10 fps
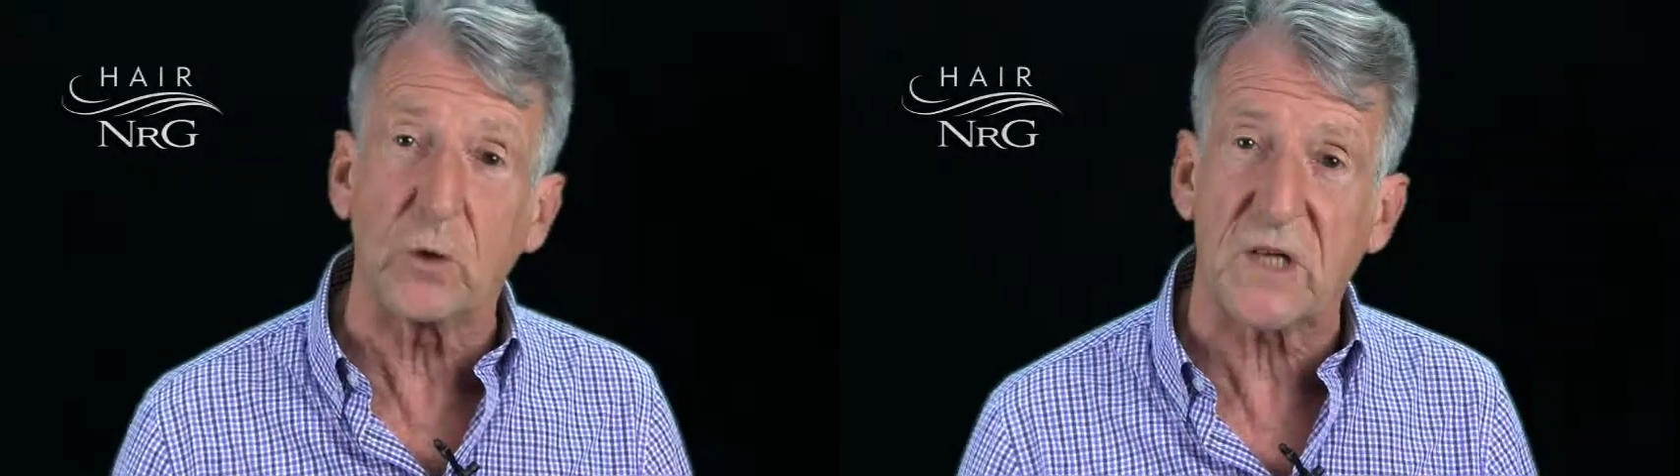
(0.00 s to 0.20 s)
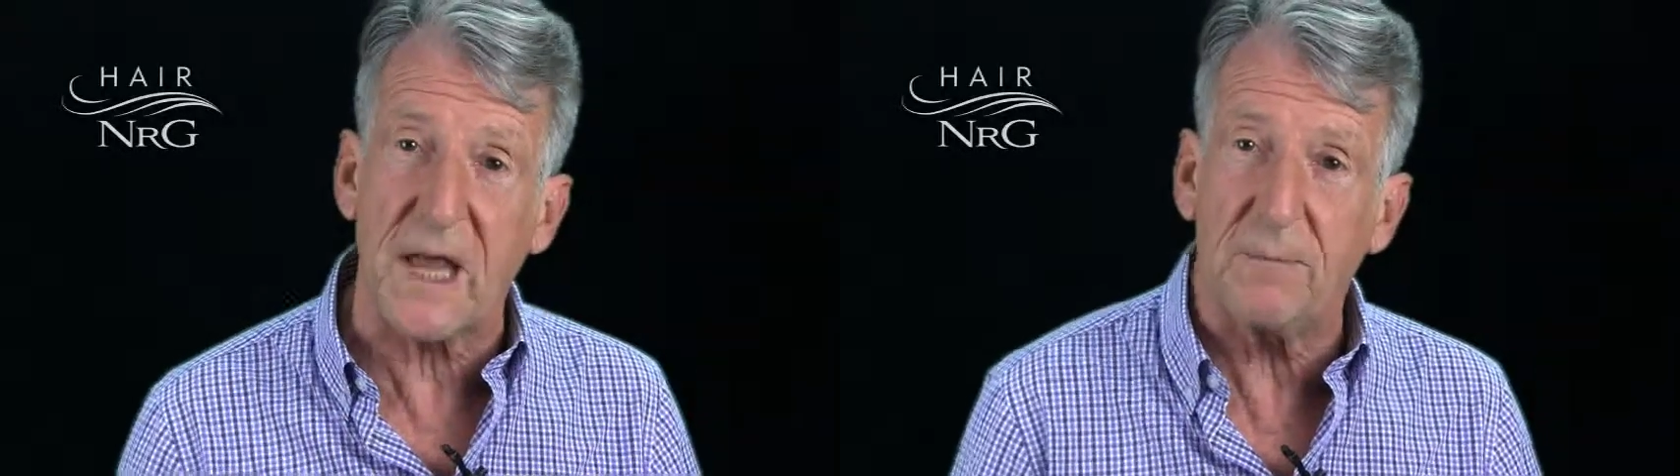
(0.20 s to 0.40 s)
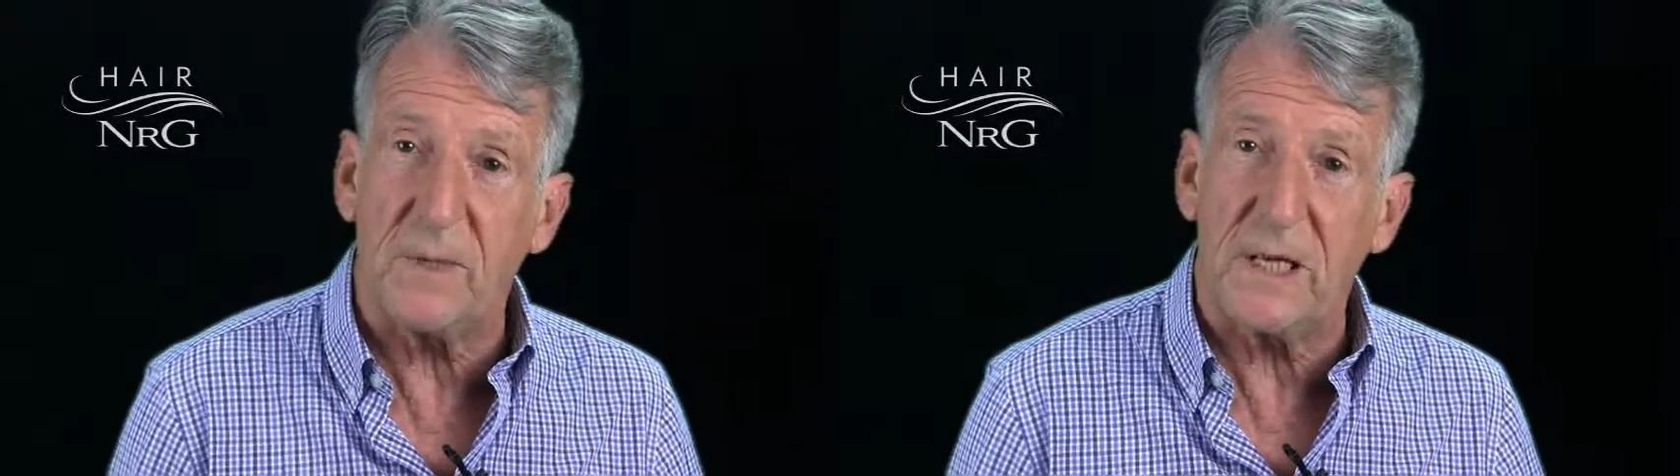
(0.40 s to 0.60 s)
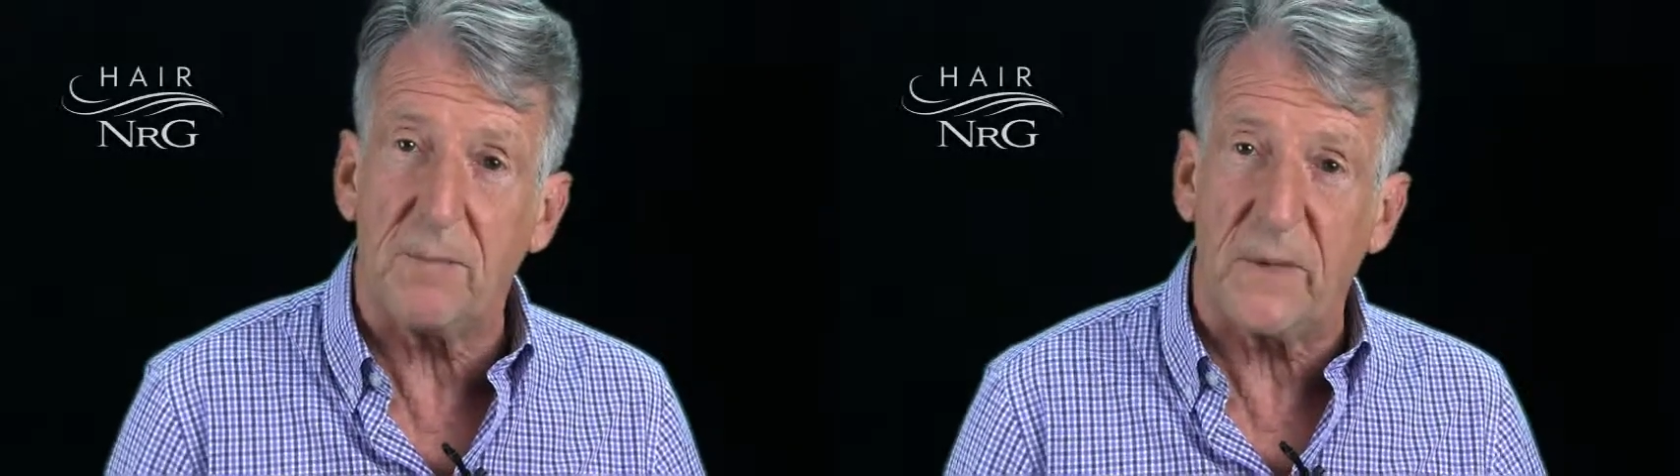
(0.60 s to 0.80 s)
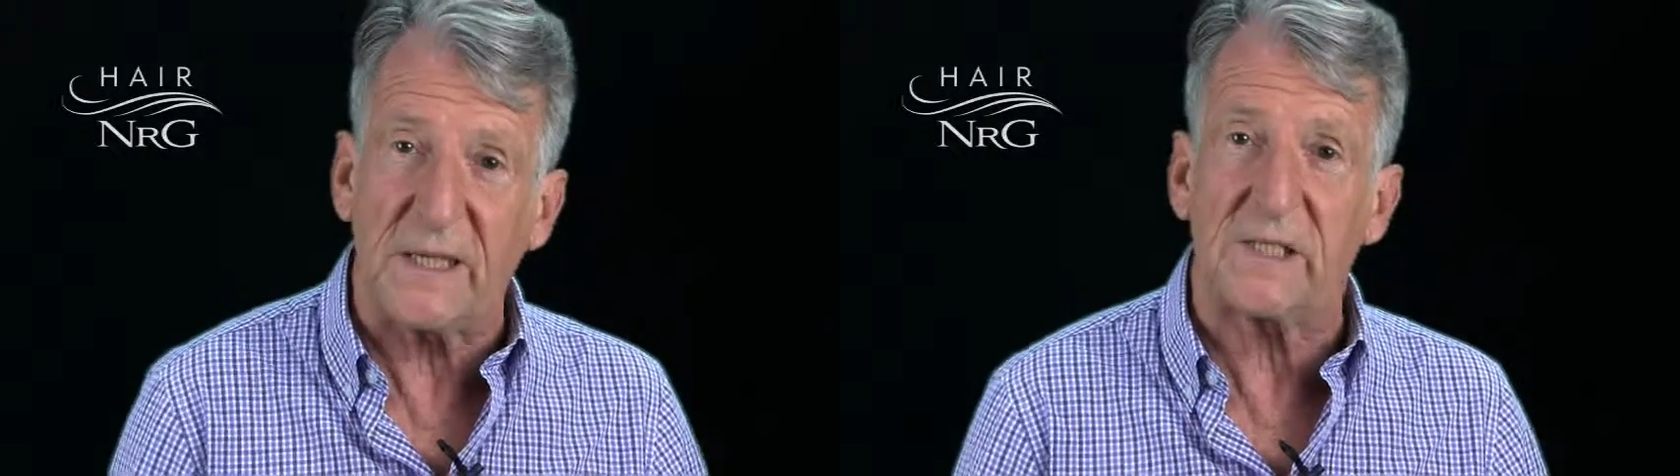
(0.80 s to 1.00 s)
10 minute
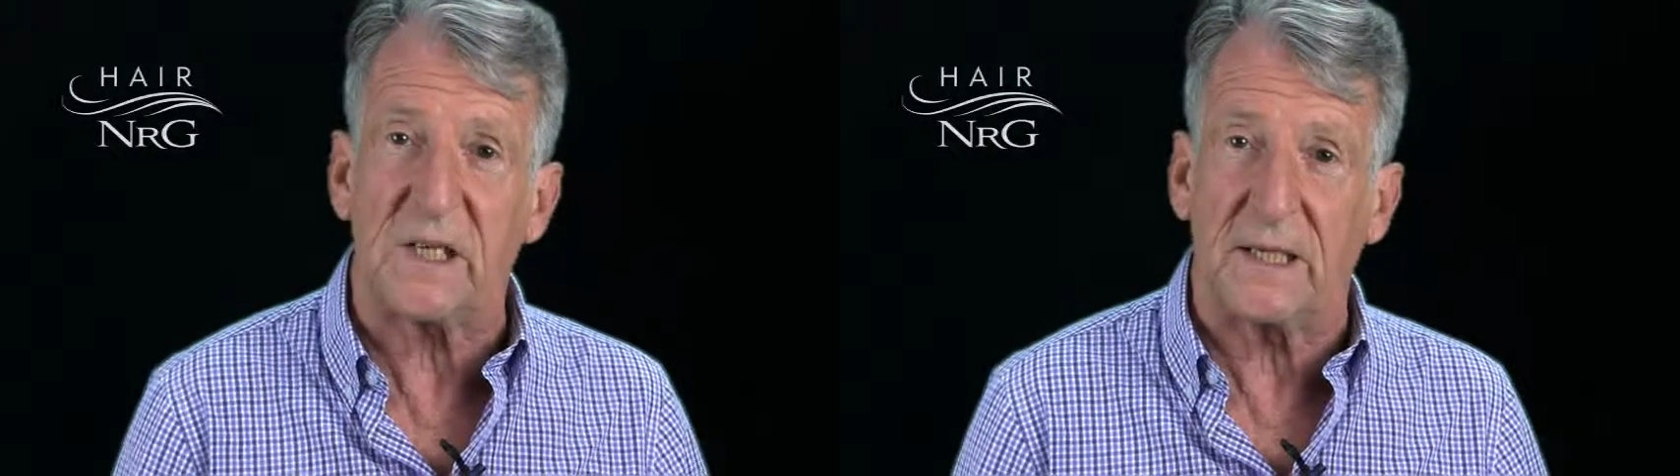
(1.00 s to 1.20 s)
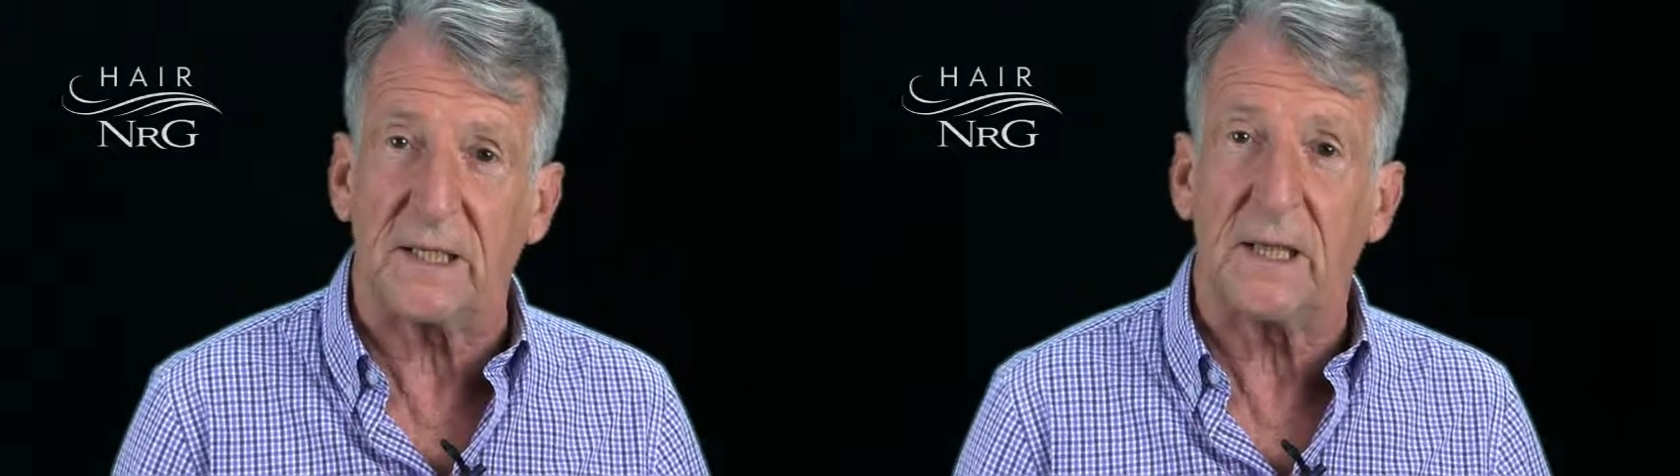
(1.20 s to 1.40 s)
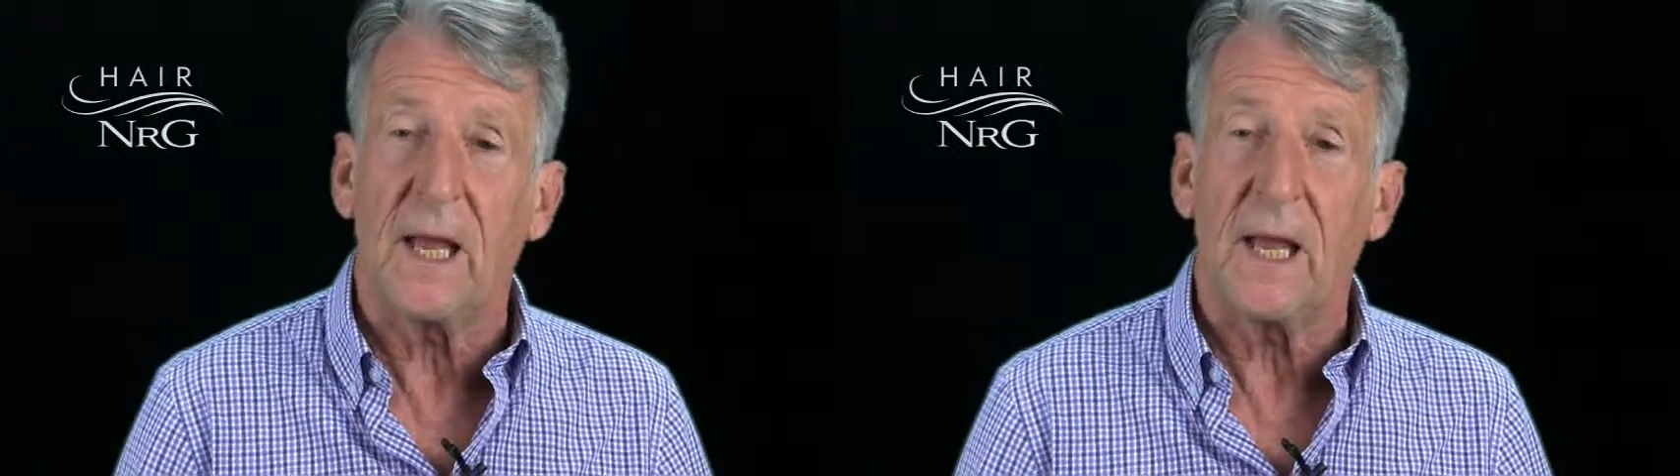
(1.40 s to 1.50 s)
meeting